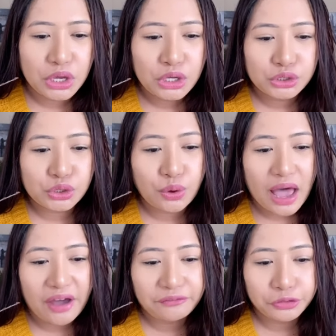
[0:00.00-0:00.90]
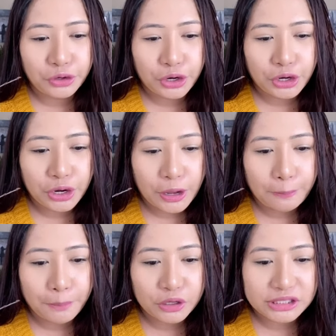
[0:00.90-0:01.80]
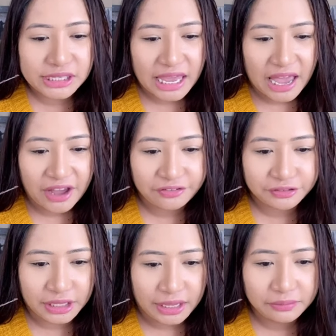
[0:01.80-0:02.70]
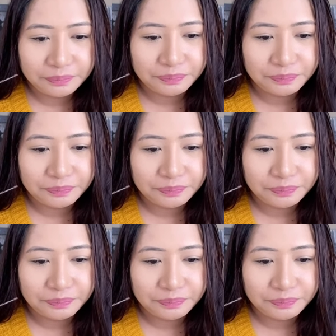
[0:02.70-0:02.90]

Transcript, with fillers: So after Påskeaften,